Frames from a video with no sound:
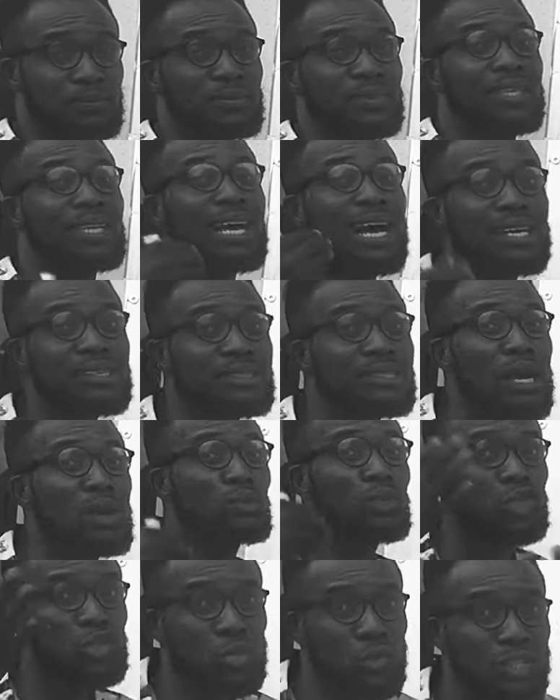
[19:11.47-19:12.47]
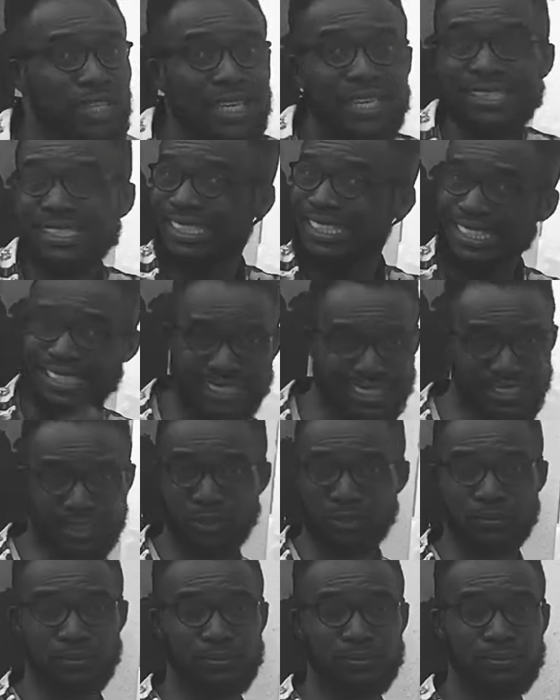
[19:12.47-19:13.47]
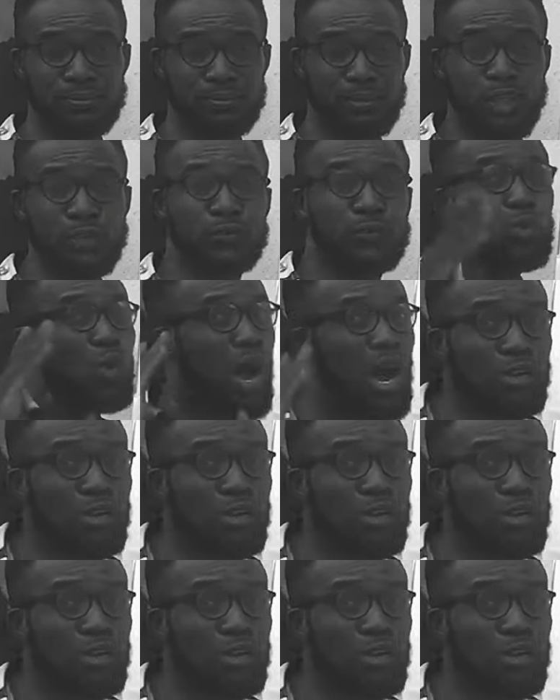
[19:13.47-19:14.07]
The answer will showcase itself if you